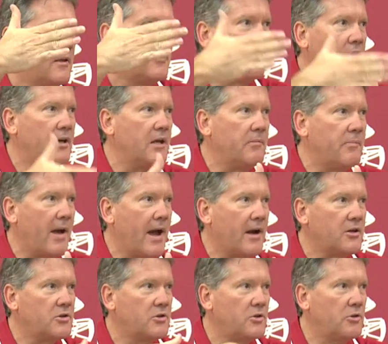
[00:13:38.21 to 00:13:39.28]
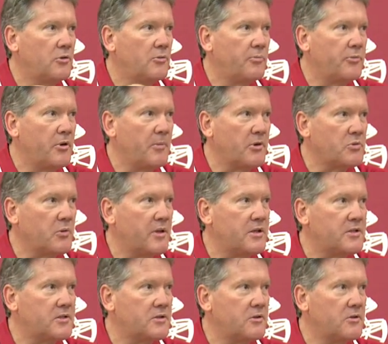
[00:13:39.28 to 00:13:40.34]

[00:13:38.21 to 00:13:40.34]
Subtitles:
They'll get back to pretty much where they